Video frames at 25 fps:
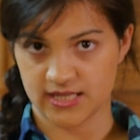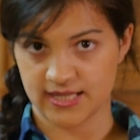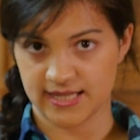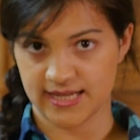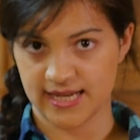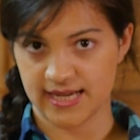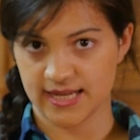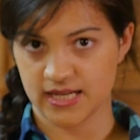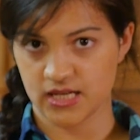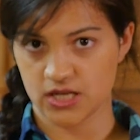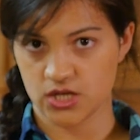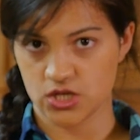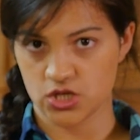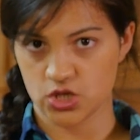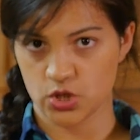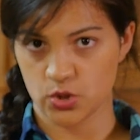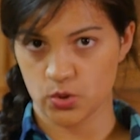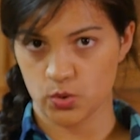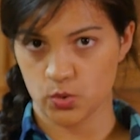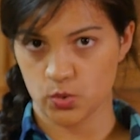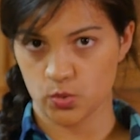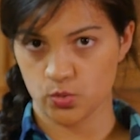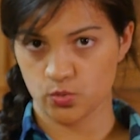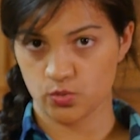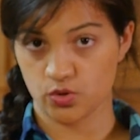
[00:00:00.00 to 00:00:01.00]
to get
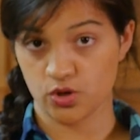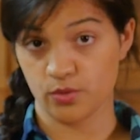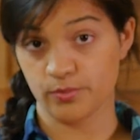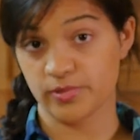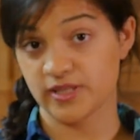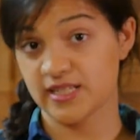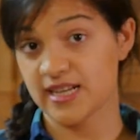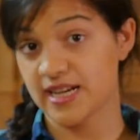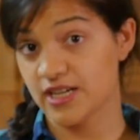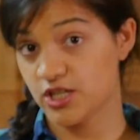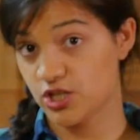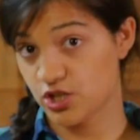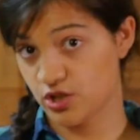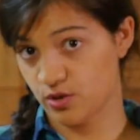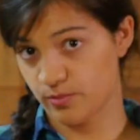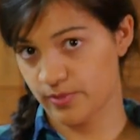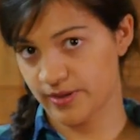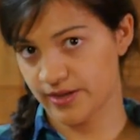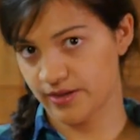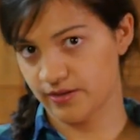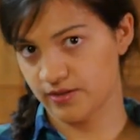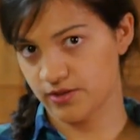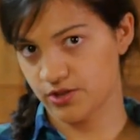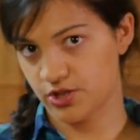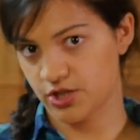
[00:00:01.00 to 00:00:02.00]
into computational
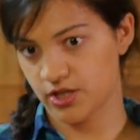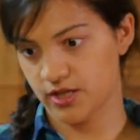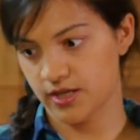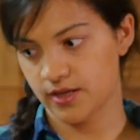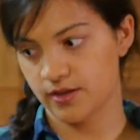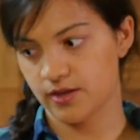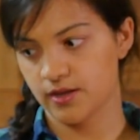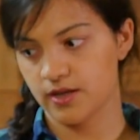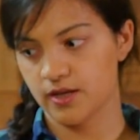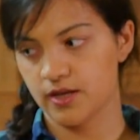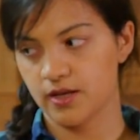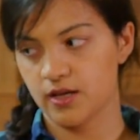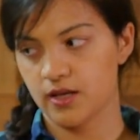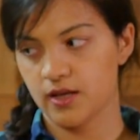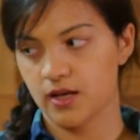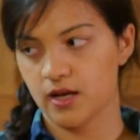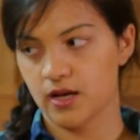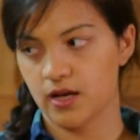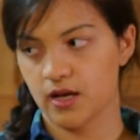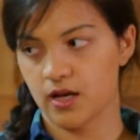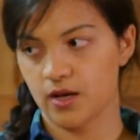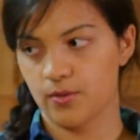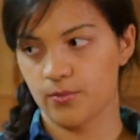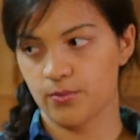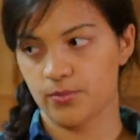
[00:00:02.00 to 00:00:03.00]
biology
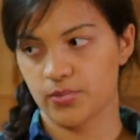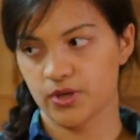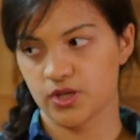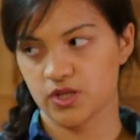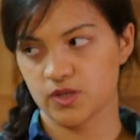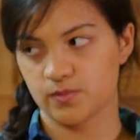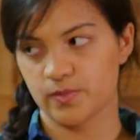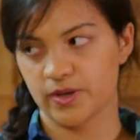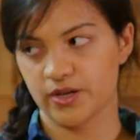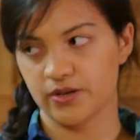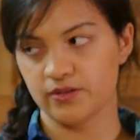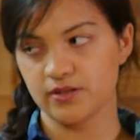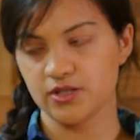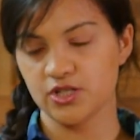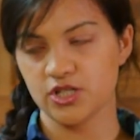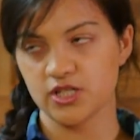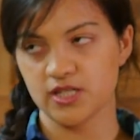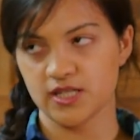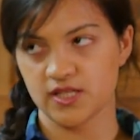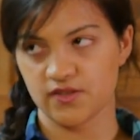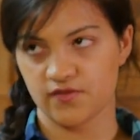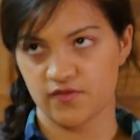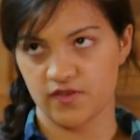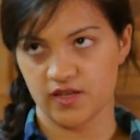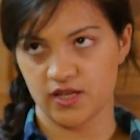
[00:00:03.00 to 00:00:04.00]
um, because biology
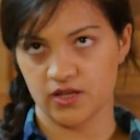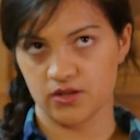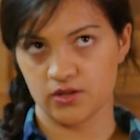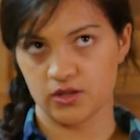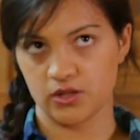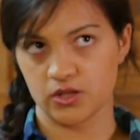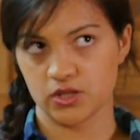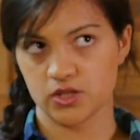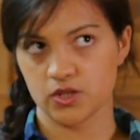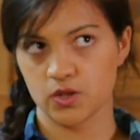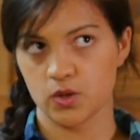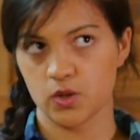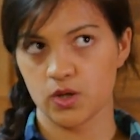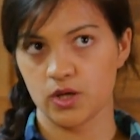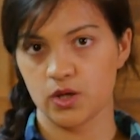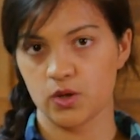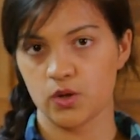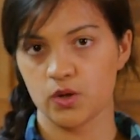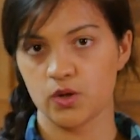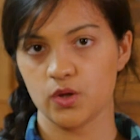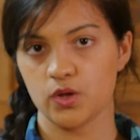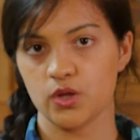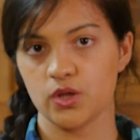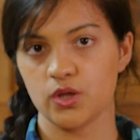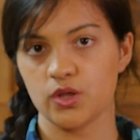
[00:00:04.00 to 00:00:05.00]
is a field,
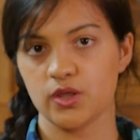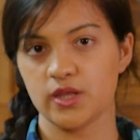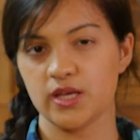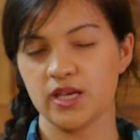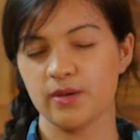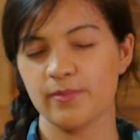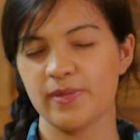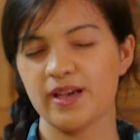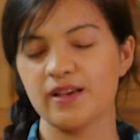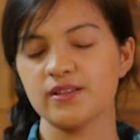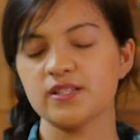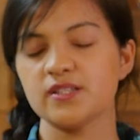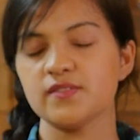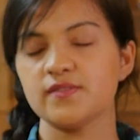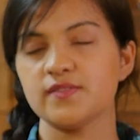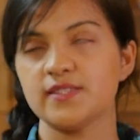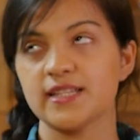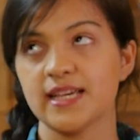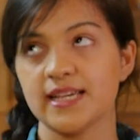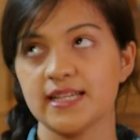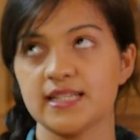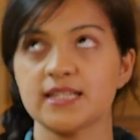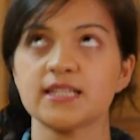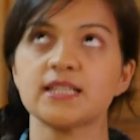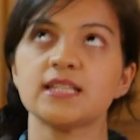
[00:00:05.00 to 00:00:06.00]
the amount of
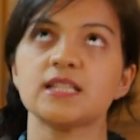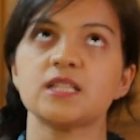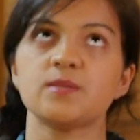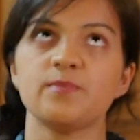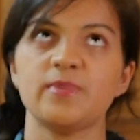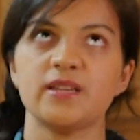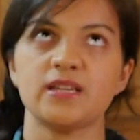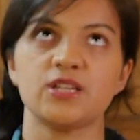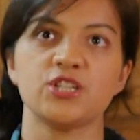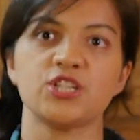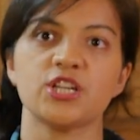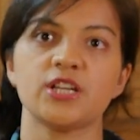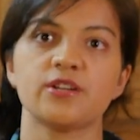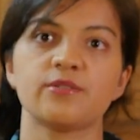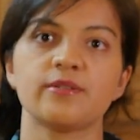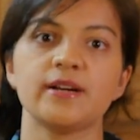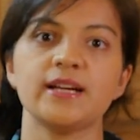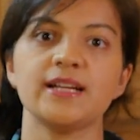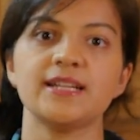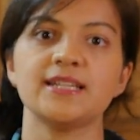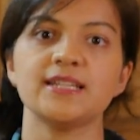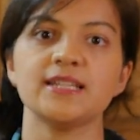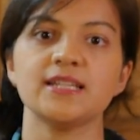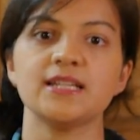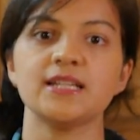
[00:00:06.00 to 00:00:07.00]
data that's being
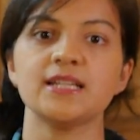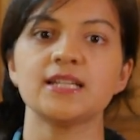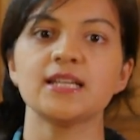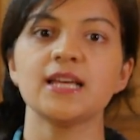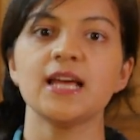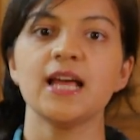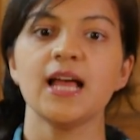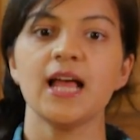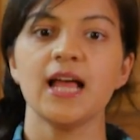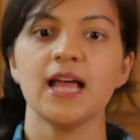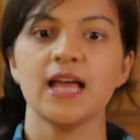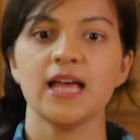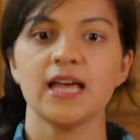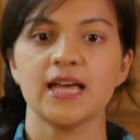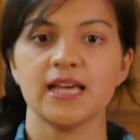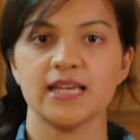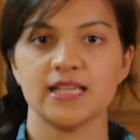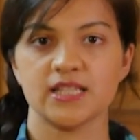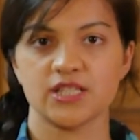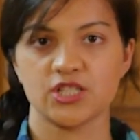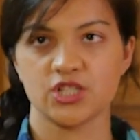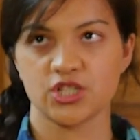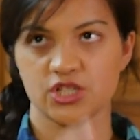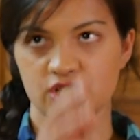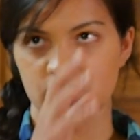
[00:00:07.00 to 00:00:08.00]
generated
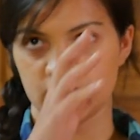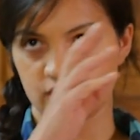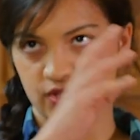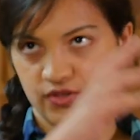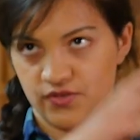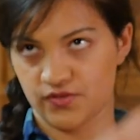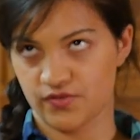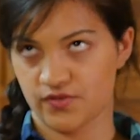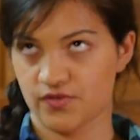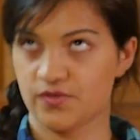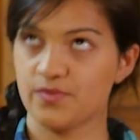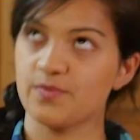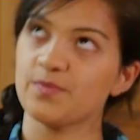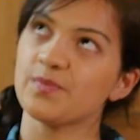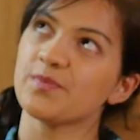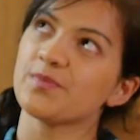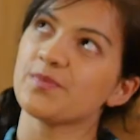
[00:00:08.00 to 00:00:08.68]
is just sort of